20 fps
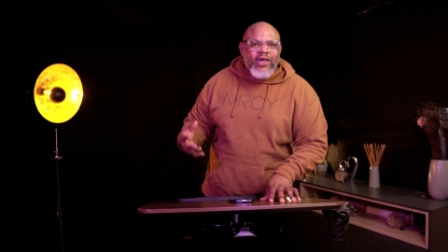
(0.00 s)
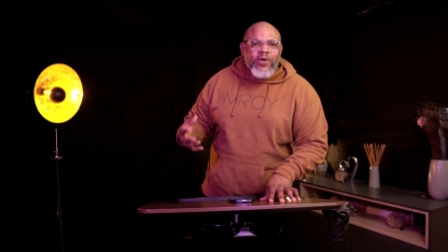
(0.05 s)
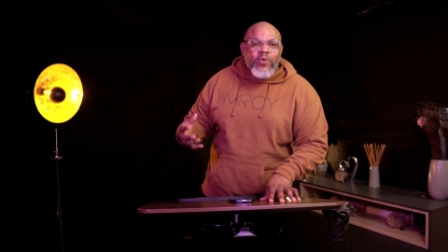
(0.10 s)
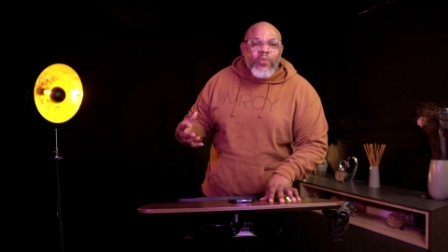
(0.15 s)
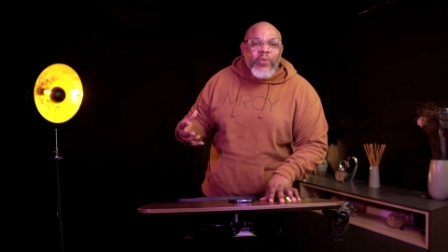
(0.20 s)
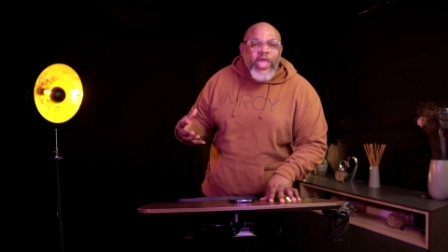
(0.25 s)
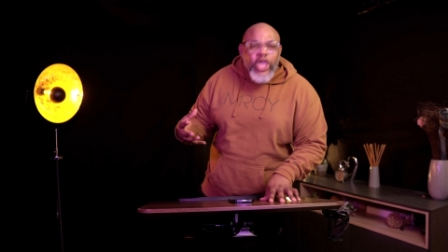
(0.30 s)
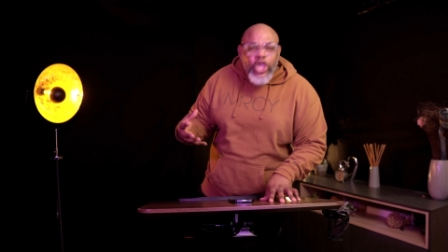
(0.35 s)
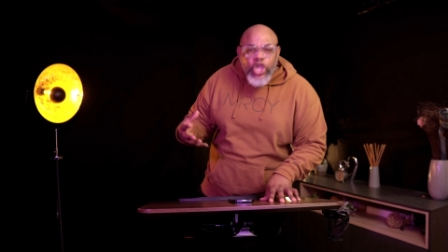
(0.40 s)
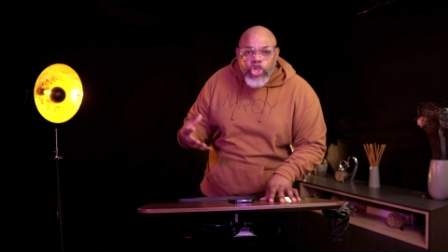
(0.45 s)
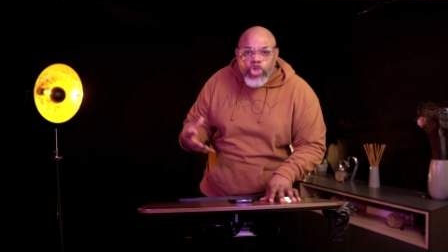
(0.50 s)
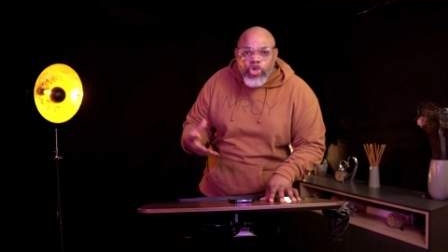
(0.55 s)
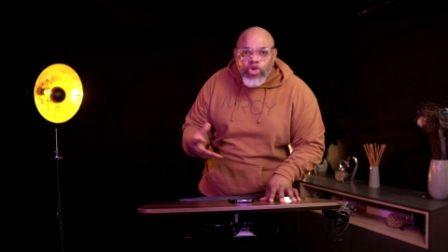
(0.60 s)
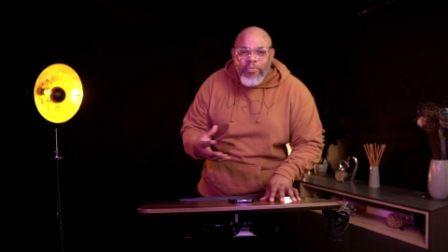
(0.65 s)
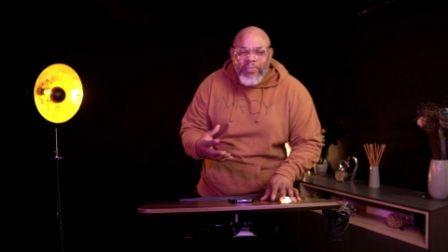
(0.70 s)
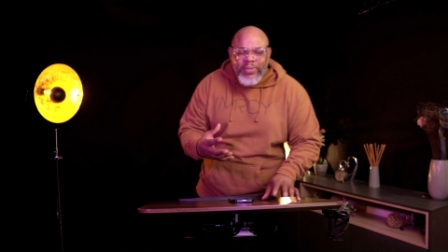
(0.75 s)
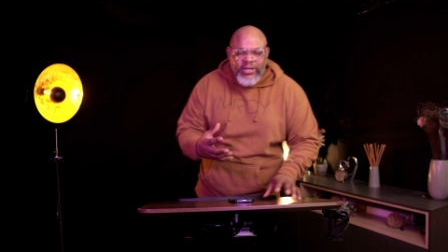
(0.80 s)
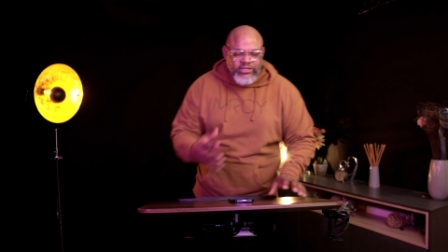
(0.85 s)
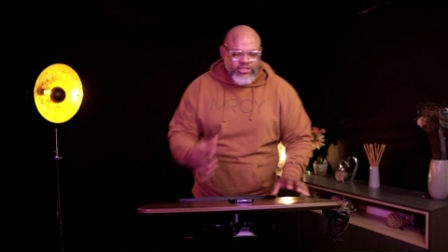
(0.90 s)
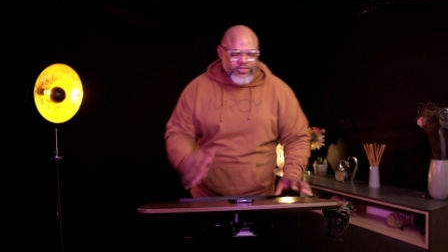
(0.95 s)
we
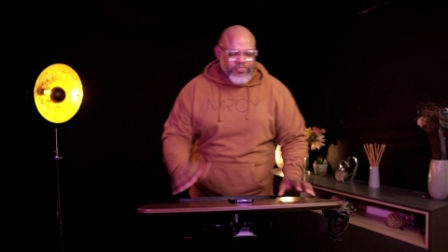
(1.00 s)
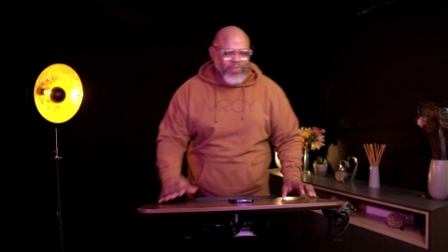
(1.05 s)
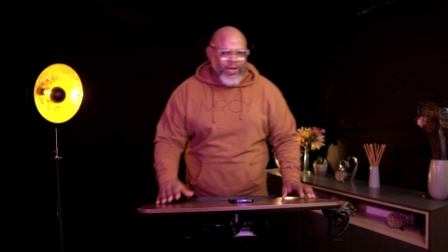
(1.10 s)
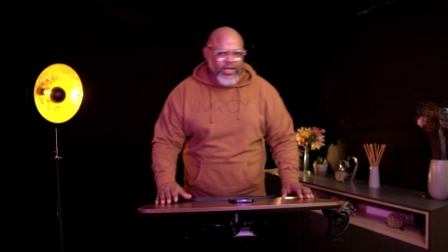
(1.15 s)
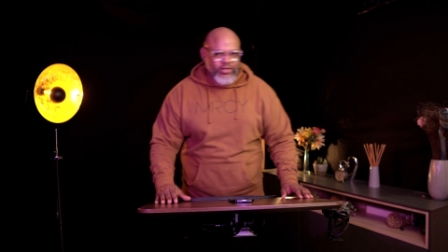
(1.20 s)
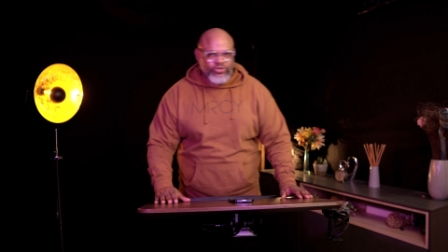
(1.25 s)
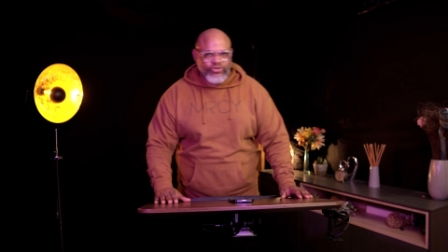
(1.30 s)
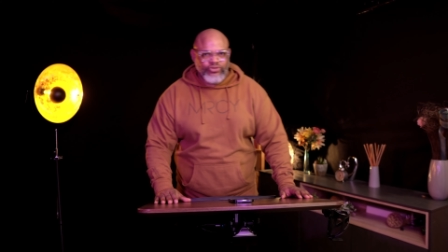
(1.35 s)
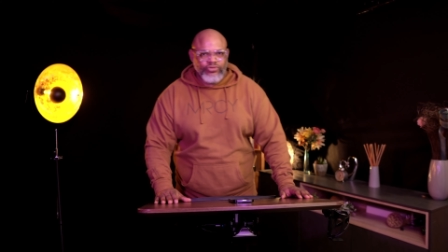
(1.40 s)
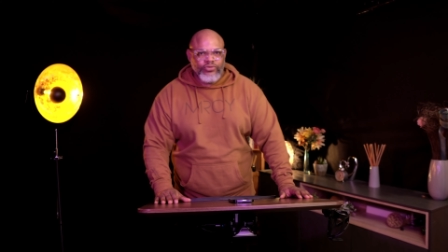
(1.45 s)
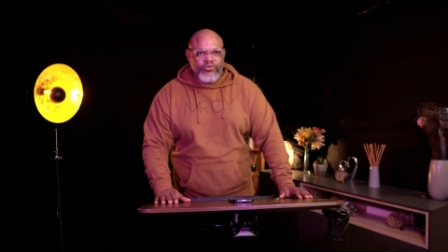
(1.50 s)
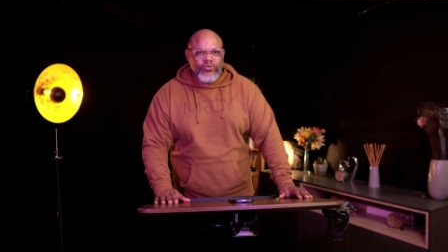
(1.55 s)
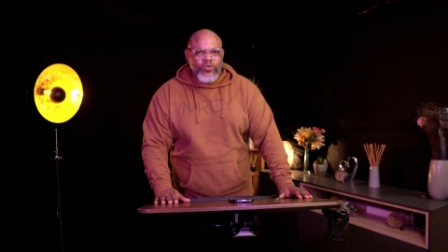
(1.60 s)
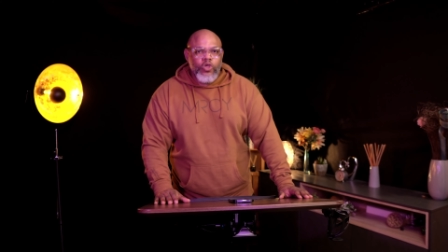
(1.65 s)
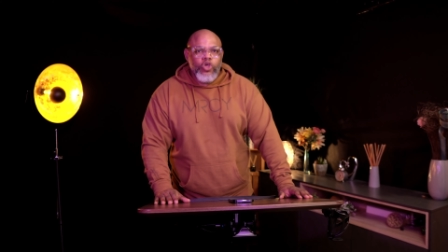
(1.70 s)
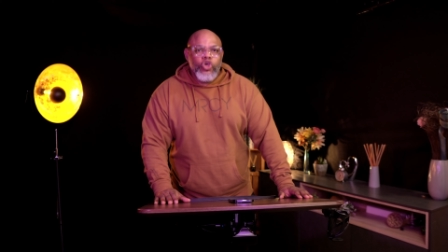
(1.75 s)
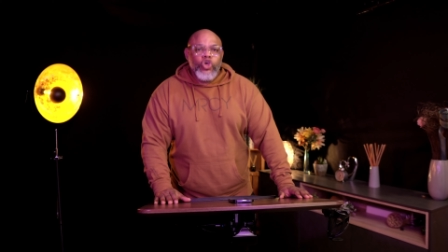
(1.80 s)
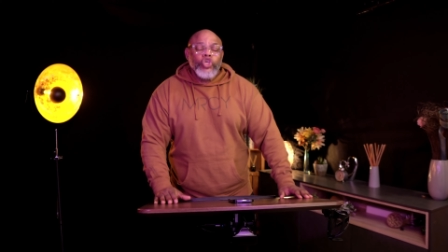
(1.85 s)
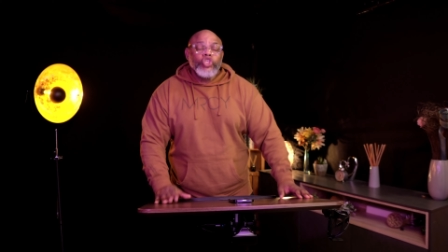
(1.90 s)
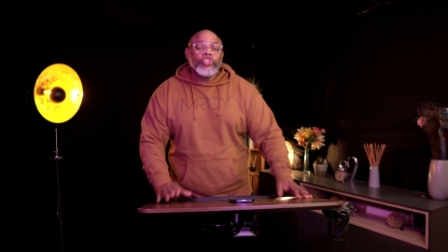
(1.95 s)
humans pass through
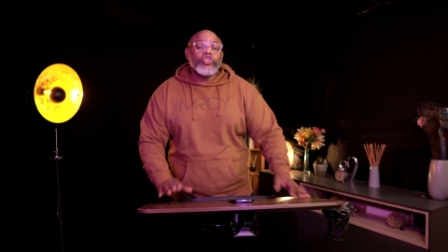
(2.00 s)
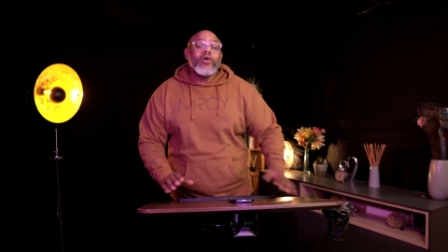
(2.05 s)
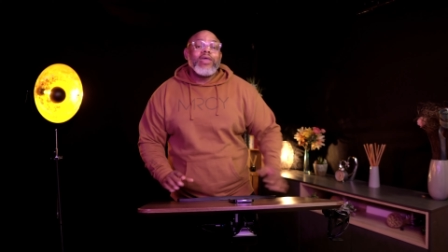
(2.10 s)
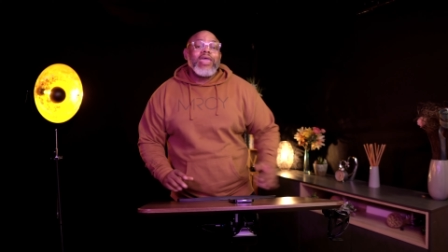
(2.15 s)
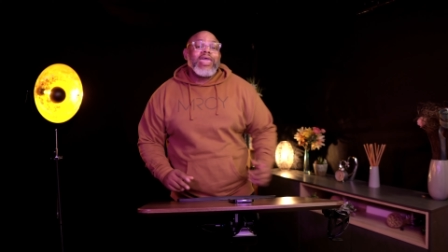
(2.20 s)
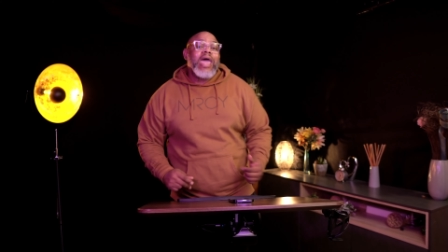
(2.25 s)
so he